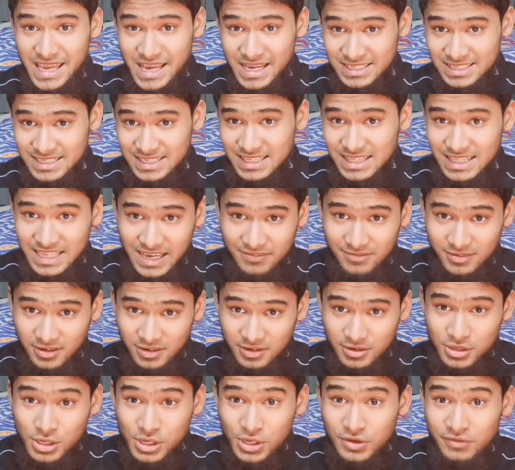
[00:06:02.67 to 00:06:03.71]
the next
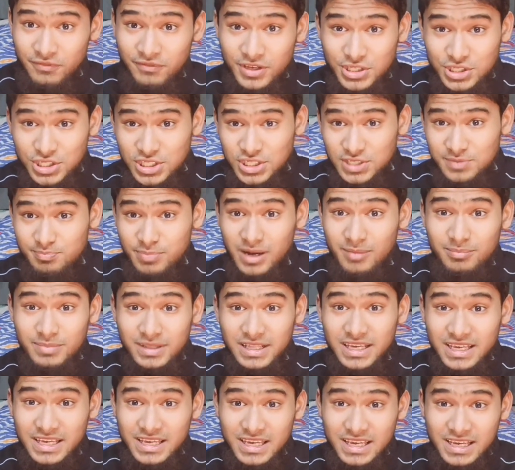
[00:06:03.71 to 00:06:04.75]
level, which is
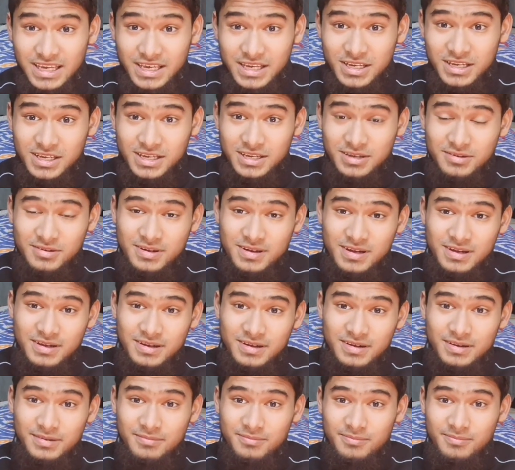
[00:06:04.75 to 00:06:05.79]
public,
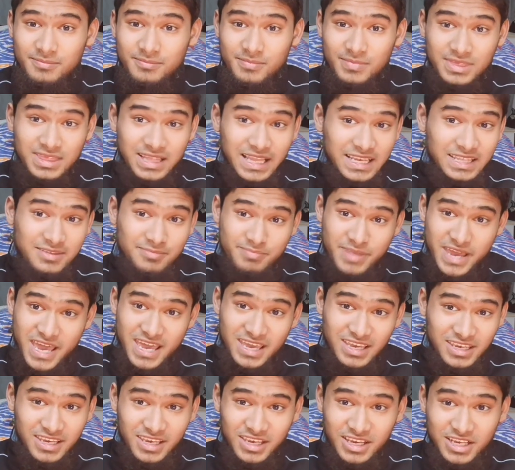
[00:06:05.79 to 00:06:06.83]
like the
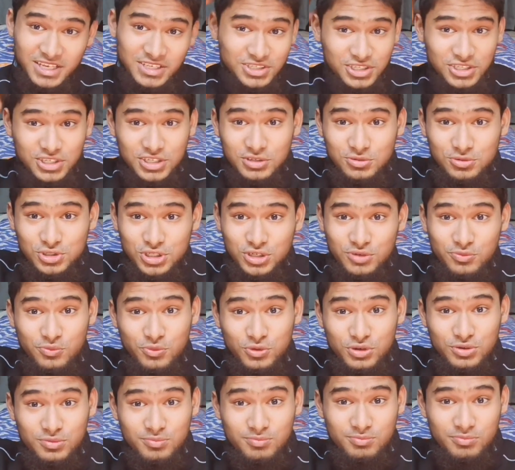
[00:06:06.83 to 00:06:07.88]
banking
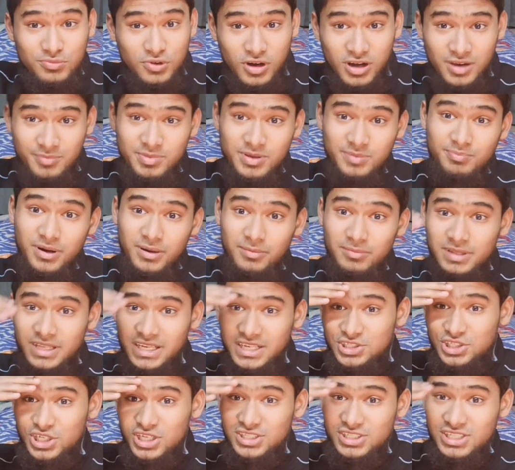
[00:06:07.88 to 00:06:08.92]
institution would not be
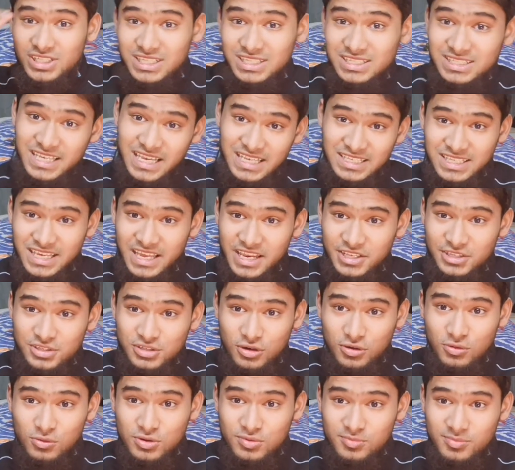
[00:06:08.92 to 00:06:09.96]
public just in the sense that
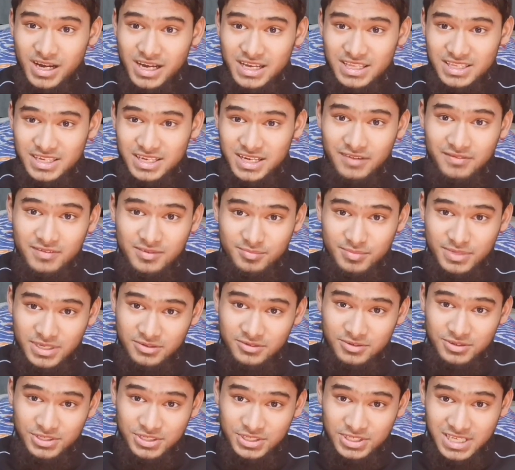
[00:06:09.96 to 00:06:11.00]
it's owned by the
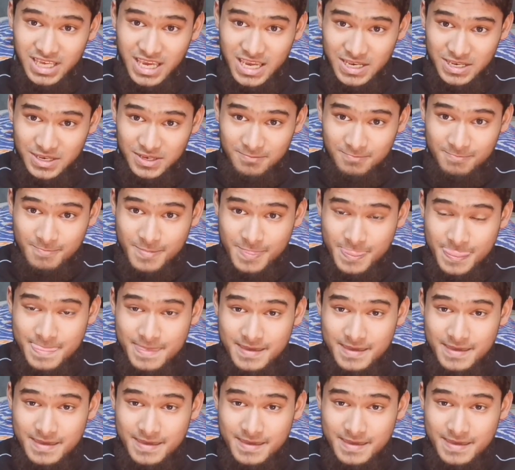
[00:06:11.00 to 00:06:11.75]
government or the state,